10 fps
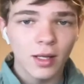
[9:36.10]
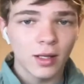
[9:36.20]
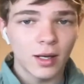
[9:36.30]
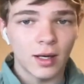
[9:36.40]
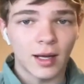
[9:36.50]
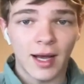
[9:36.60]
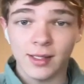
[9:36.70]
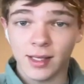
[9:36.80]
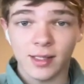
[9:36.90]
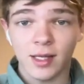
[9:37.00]
Uh,
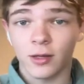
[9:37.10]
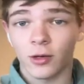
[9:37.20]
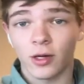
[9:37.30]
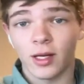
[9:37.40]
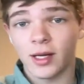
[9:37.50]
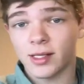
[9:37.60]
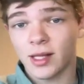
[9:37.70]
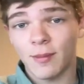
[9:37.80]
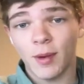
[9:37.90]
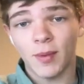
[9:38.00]
as I said, they're going to need to
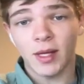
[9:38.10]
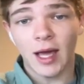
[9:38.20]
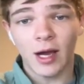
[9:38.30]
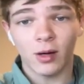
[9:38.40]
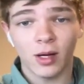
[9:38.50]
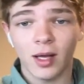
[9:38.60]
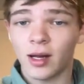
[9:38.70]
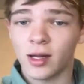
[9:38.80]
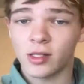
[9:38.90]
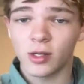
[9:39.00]
step up in the aggregate,
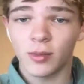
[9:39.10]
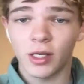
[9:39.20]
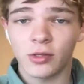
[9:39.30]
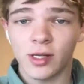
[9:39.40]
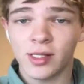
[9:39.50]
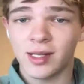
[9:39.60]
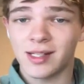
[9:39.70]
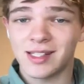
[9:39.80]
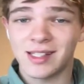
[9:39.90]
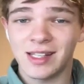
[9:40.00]
and it's going to be interesting to
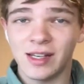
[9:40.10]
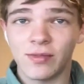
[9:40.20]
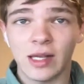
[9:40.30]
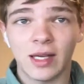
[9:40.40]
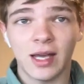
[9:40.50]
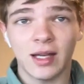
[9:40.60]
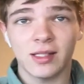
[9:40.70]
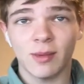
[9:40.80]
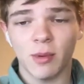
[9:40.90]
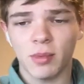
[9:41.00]
see if they can
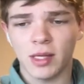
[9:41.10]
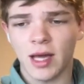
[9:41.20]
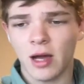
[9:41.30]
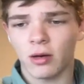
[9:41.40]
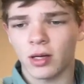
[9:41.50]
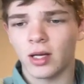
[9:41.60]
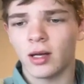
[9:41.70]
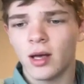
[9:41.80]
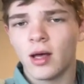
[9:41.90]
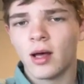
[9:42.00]
step up in the aggregate.
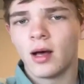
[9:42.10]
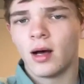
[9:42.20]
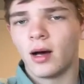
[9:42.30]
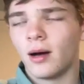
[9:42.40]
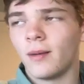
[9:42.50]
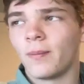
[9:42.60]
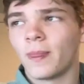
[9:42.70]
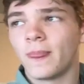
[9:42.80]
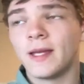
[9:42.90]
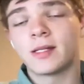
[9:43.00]
Um,
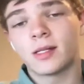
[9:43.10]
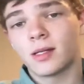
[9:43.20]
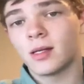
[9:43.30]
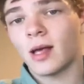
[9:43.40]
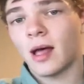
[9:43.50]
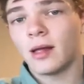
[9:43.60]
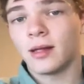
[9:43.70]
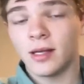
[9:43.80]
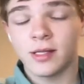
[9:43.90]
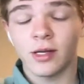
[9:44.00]
this
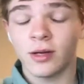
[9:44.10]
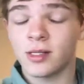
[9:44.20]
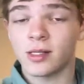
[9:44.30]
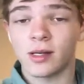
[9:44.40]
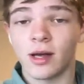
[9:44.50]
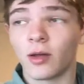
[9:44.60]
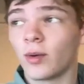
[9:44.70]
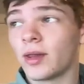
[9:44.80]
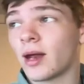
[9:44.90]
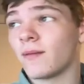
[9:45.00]
this series is another
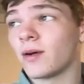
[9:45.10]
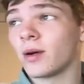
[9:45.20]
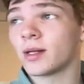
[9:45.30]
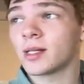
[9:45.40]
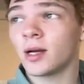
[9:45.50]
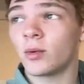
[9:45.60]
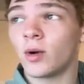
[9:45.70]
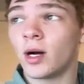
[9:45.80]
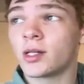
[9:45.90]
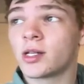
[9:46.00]
one that I'm very excited to
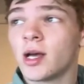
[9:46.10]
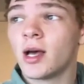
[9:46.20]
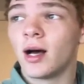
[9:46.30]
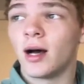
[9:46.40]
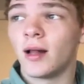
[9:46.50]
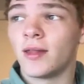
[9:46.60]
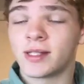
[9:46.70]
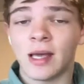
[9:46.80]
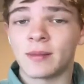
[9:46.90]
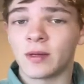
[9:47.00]
watch. Uh,
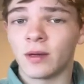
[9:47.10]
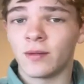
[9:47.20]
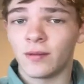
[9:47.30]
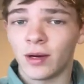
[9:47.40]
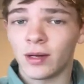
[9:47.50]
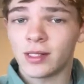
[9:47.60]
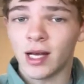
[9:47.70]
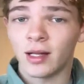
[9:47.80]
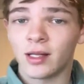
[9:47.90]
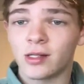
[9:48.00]
this is going to be very
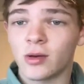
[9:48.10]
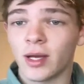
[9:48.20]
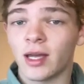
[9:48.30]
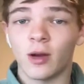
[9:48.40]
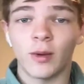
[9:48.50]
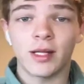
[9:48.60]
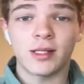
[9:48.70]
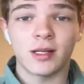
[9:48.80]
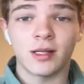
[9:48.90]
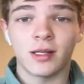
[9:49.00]
telling, so I can't wait
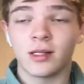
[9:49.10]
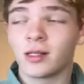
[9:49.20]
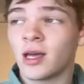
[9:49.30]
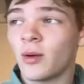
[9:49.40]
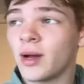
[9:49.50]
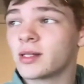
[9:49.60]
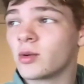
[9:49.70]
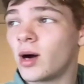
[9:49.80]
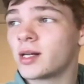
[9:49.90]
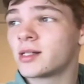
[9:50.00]
to can't wait to
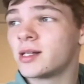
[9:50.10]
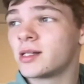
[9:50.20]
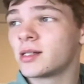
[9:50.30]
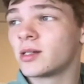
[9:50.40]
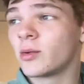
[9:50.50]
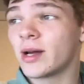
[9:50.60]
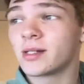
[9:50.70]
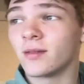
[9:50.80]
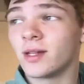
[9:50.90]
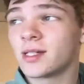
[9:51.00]
watch this the
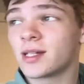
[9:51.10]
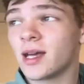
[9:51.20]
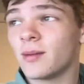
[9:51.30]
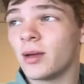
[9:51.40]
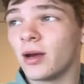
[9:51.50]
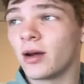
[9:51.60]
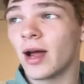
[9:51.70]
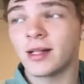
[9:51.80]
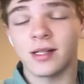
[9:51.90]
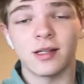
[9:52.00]
rest of this game here
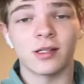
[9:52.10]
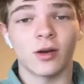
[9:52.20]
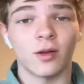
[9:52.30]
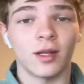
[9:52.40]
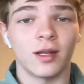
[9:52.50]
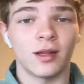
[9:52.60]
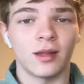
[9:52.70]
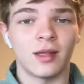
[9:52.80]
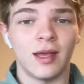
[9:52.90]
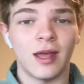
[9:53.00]
as it is currently in
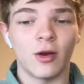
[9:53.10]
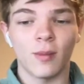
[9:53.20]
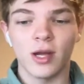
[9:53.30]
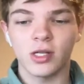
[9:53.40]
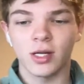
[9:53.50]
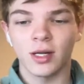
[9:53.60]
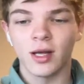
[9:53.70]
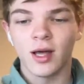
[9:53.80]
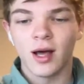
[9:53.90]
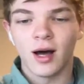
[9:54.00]
the intermission.
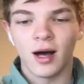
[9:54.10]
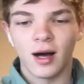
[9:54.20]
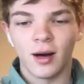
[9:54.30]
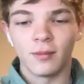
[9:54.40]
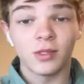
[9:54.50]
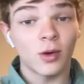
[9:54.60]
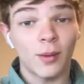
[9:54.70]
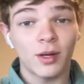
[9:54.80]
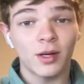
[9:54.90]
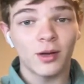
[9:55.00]
Um, so
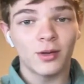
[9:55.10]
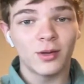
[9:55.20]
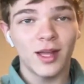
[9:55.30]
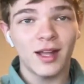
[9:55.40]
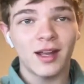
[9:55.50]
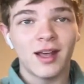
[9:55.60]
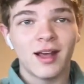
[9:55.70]
I'm going to go do that.